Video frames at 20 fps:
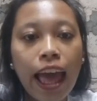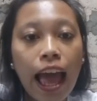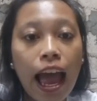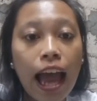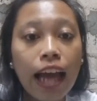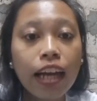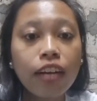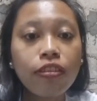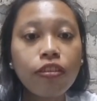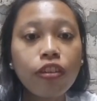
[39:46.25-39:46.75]

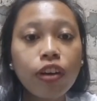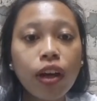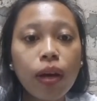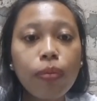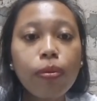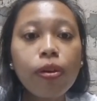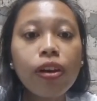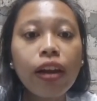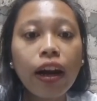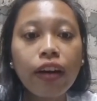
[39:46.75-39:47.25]
and
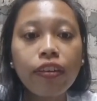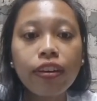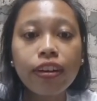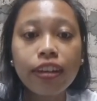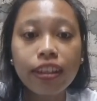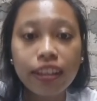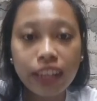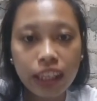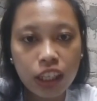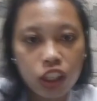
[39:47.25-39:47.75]
vocabulary
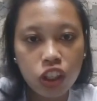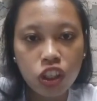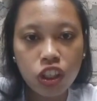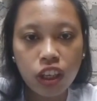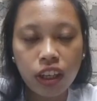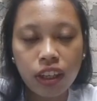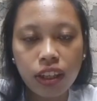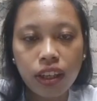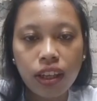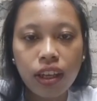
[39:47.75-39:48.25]

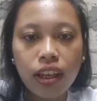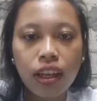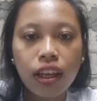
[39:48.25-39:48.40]
retention.